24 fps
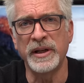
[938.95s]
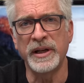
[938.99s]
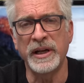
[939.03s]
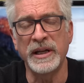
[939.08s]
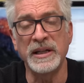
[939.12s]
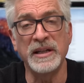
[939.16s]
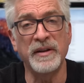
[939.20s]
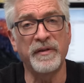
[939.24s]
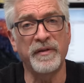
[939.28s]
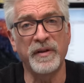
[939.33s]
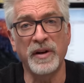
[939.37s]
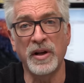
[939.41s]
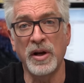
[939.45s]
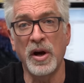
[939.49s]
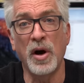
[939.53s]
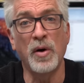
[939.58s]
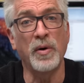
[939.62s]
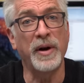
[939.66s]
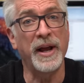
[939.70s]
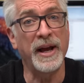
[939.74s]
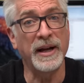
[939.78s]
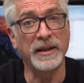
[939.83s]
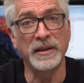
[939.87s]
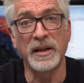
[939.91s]
a different
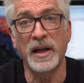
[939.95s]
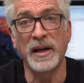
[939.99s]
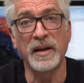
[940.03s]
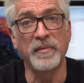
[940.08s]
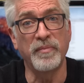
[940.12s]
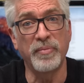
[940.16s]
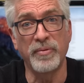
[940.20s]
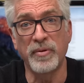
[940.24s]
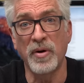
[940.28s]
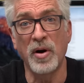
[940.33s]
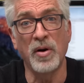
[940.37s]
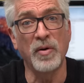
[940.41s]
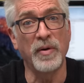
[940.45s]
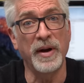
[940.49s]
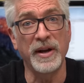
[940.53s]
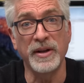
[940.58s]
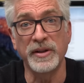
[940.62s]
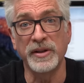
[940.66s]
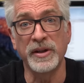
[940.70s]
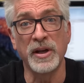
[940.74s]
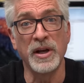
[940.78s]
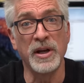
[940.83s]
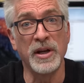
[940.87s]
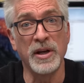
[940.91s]
codec like
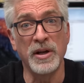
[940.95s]
ProRes.